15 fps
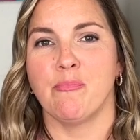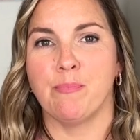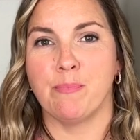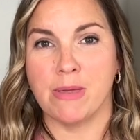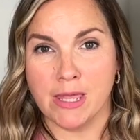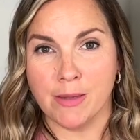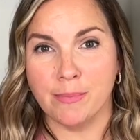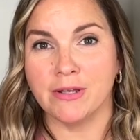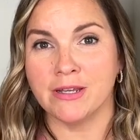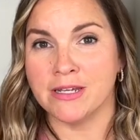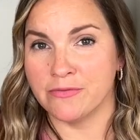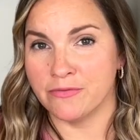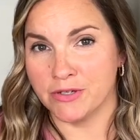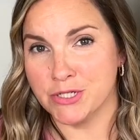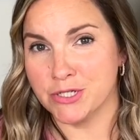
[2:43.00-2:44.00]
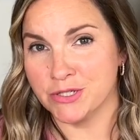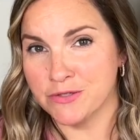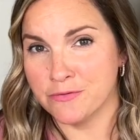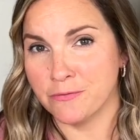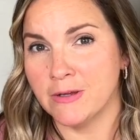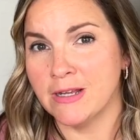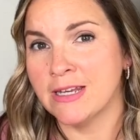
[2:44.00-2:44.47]
individuals
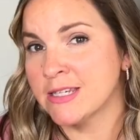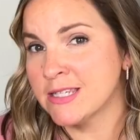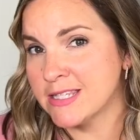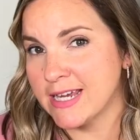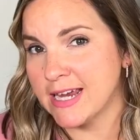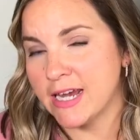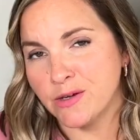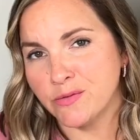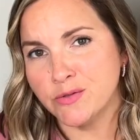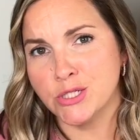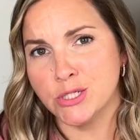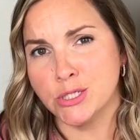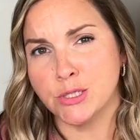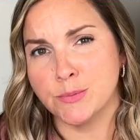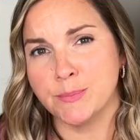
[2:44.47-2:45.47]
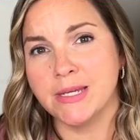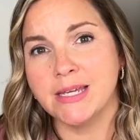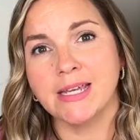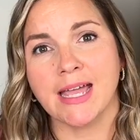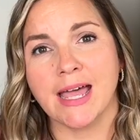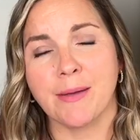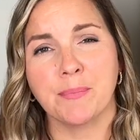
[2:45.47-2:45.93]
feeling safe to
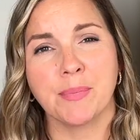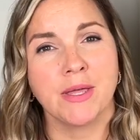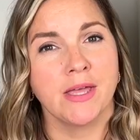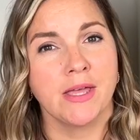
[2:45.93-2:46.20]
speak up